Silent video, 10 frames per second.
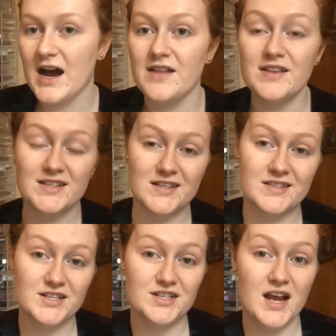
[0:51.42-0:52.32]
and this is
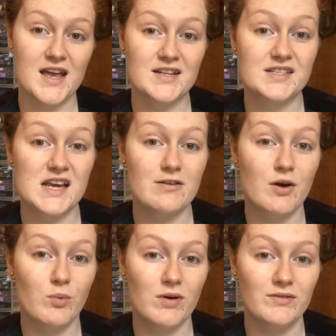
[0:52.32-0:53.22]
the shade
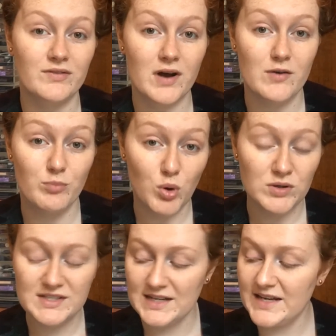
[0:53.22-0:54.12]
015
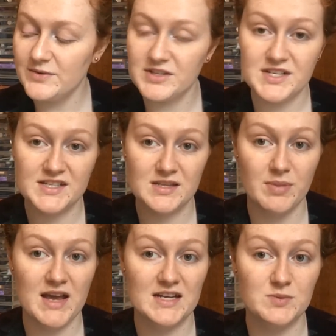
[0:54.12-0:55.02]
Porcelain, which is the
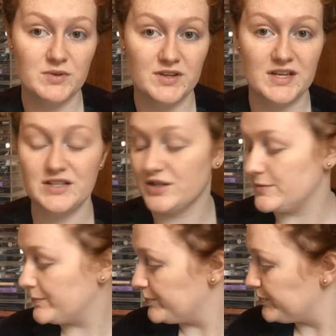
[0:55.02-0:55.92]
palest one that they do.